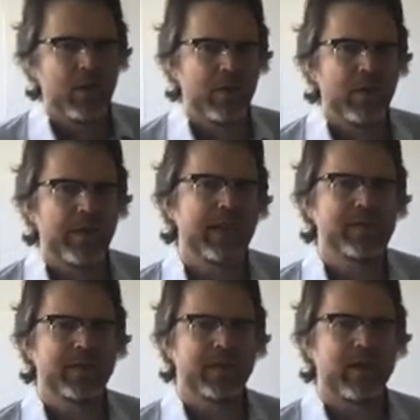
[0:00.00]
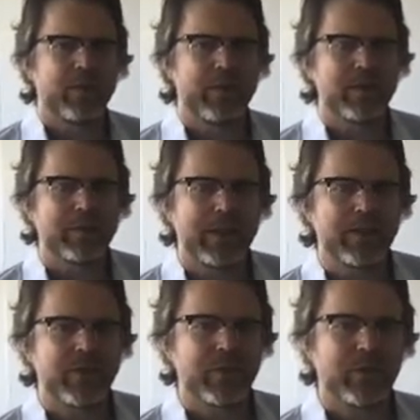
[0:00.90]
The next thing that I wanted to
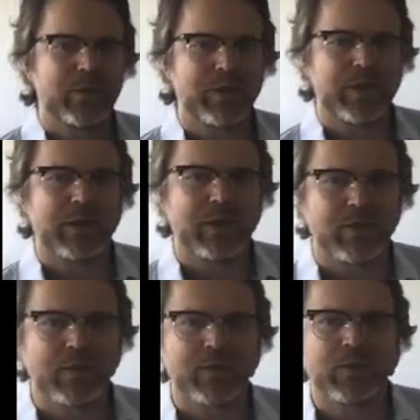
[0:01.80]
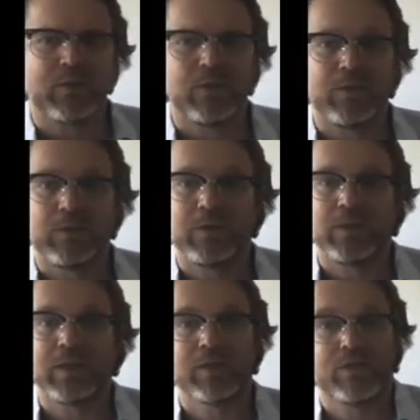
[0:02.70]
mention to you, which I think is also
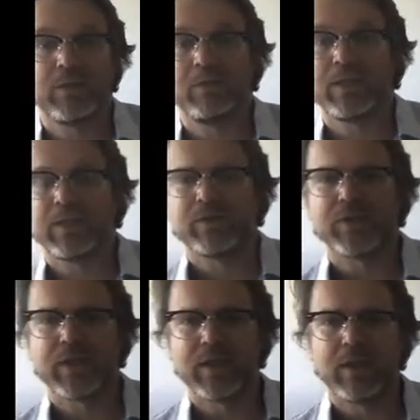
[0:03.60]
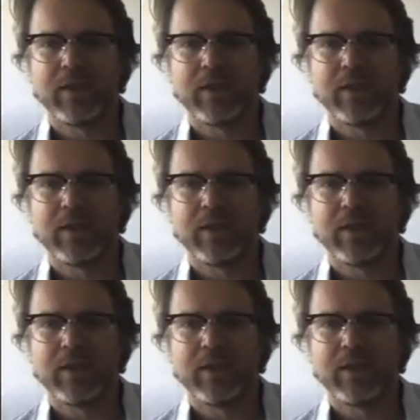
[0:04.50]
extremely interesting,